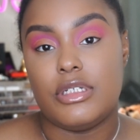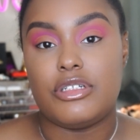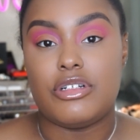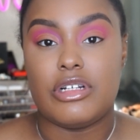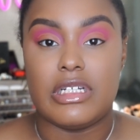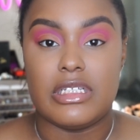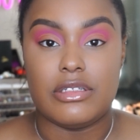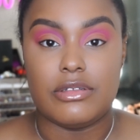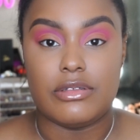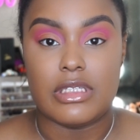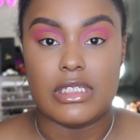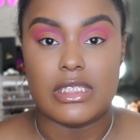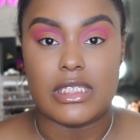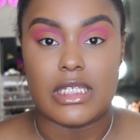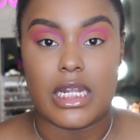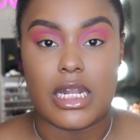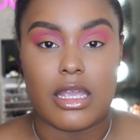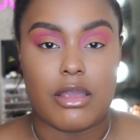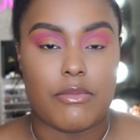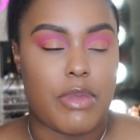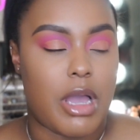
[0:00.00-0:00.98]
translucent
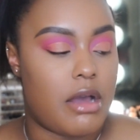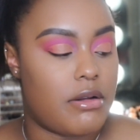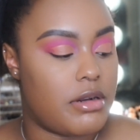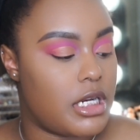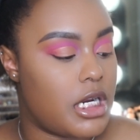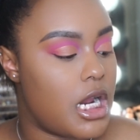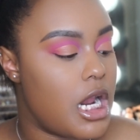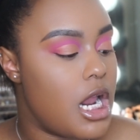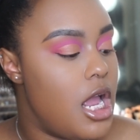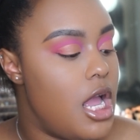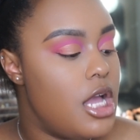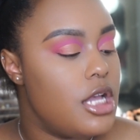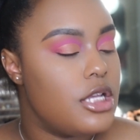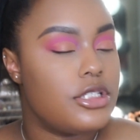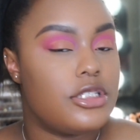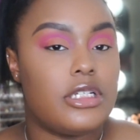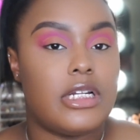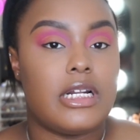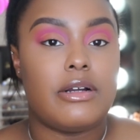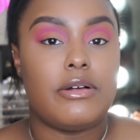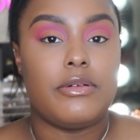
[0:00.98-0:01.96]
setting powder.
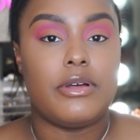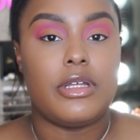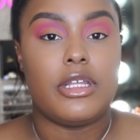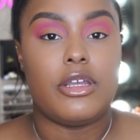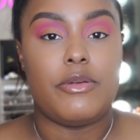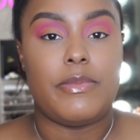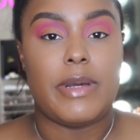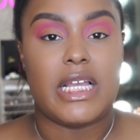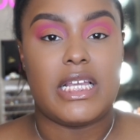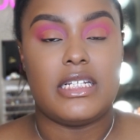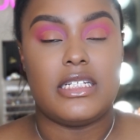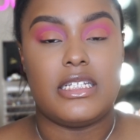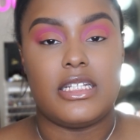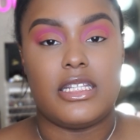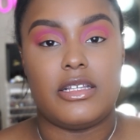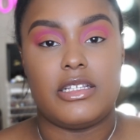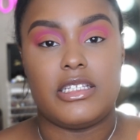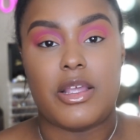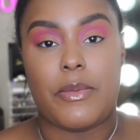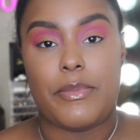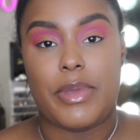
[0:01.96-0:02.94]
So now I'm going to go back into
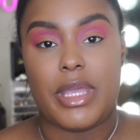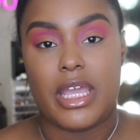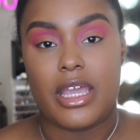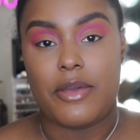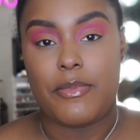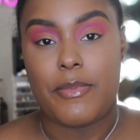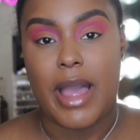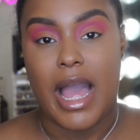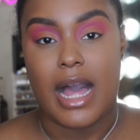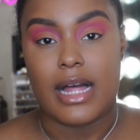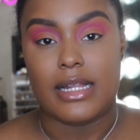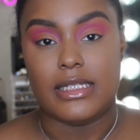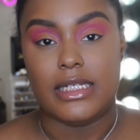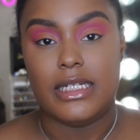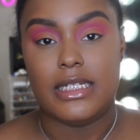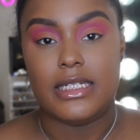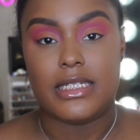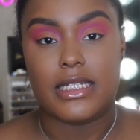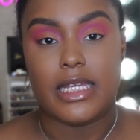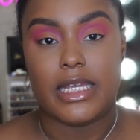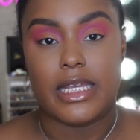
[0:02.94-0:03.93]
this pink
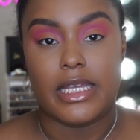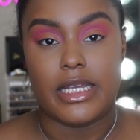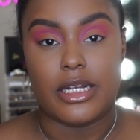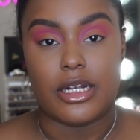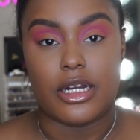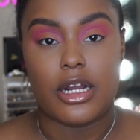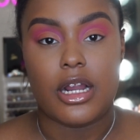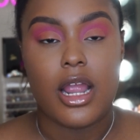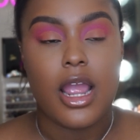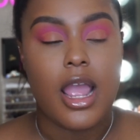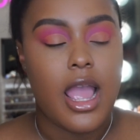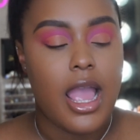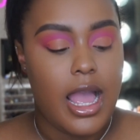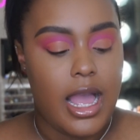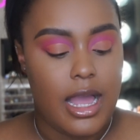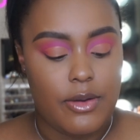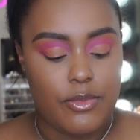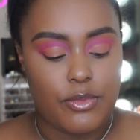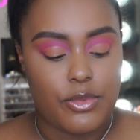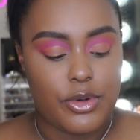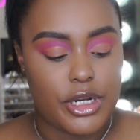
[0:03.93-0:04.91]
palette here,
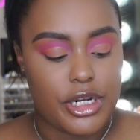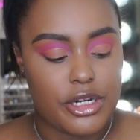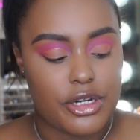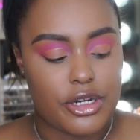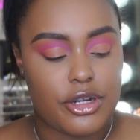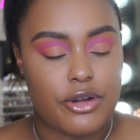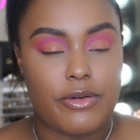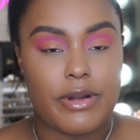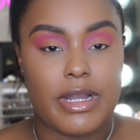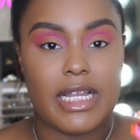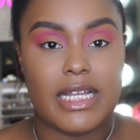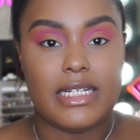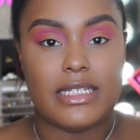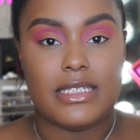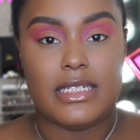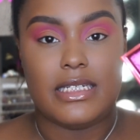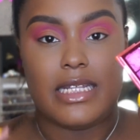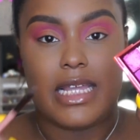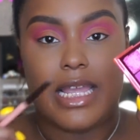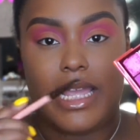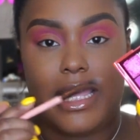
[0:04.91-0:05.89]
and we're going
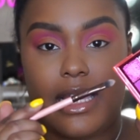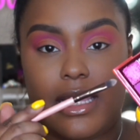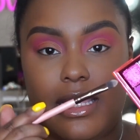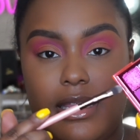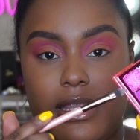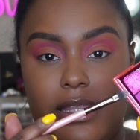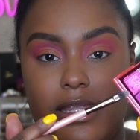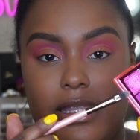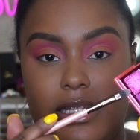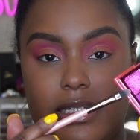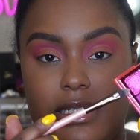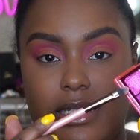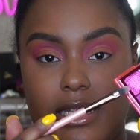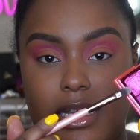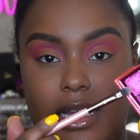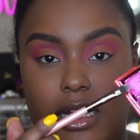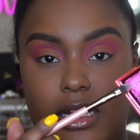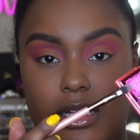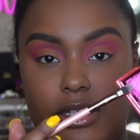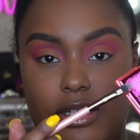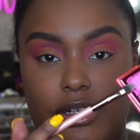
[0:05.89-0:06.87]
to take this
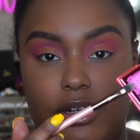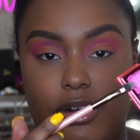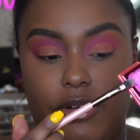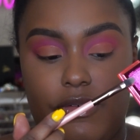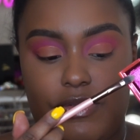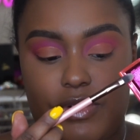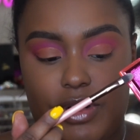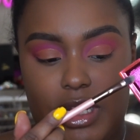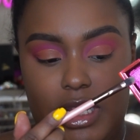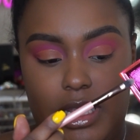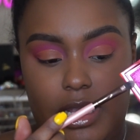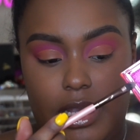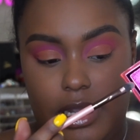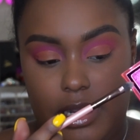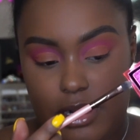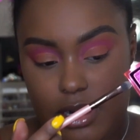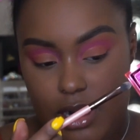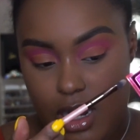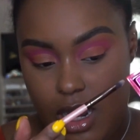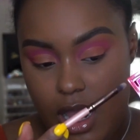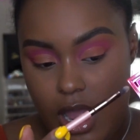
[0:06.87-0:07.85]
color over
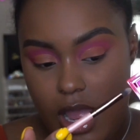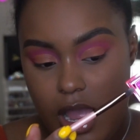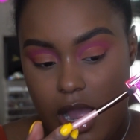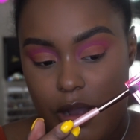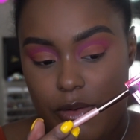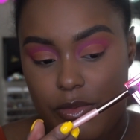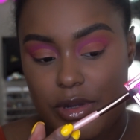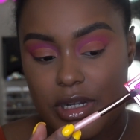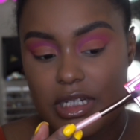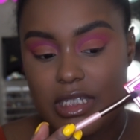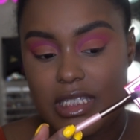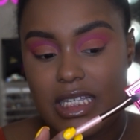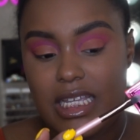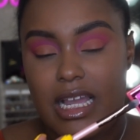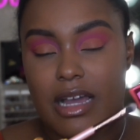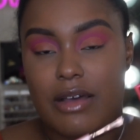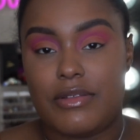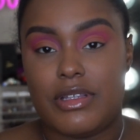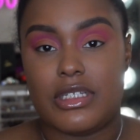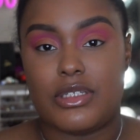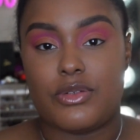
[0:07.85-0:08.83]
here, and we're going to see
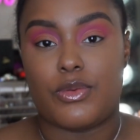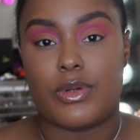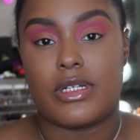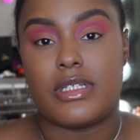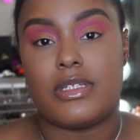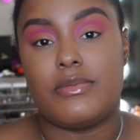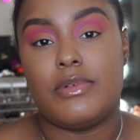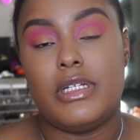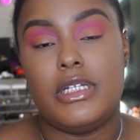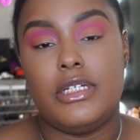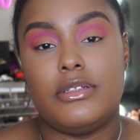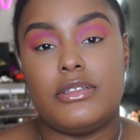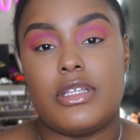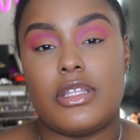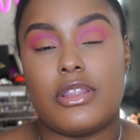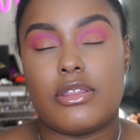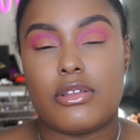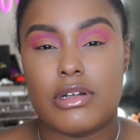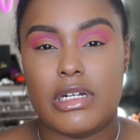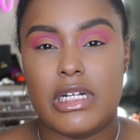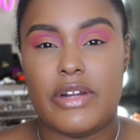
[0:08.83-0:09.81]
how this works. I'm going to use
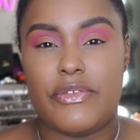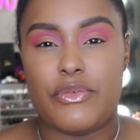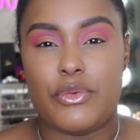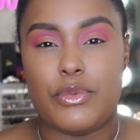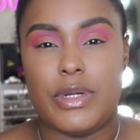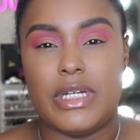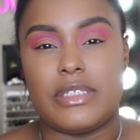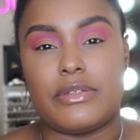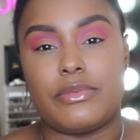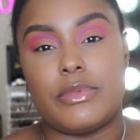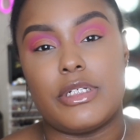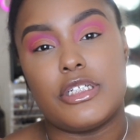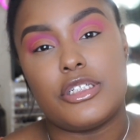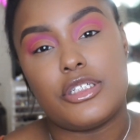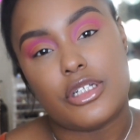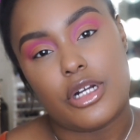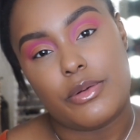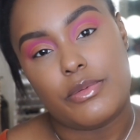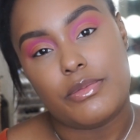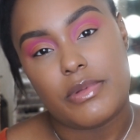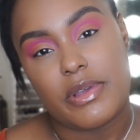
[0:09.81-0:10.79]
it 3 different ways. I'm going to
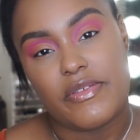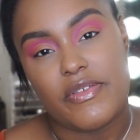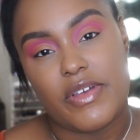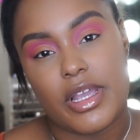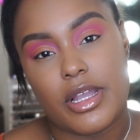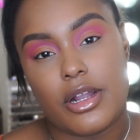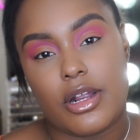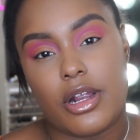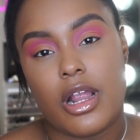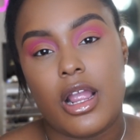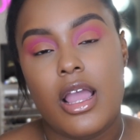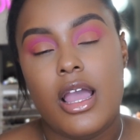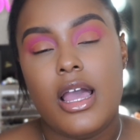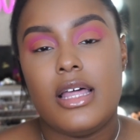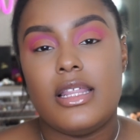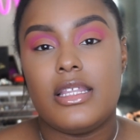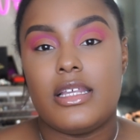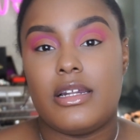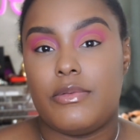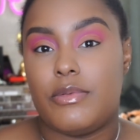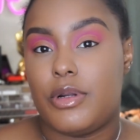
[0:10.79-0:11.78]
start with my finger,
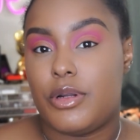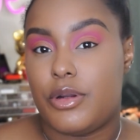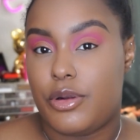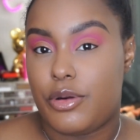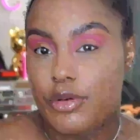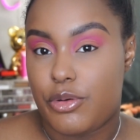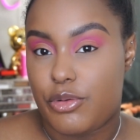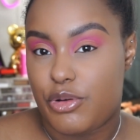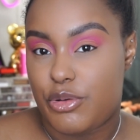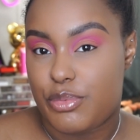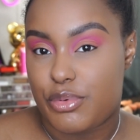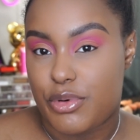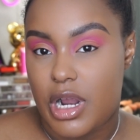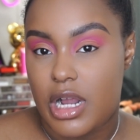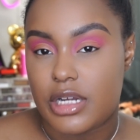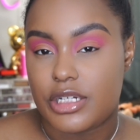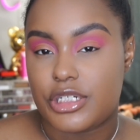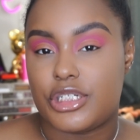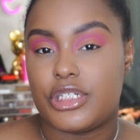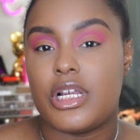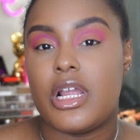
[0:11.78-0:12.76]
then I'm going to go to a
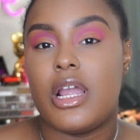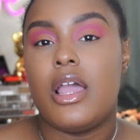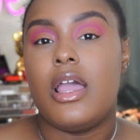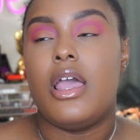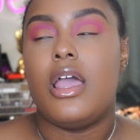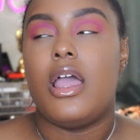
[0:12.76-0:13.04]
brush.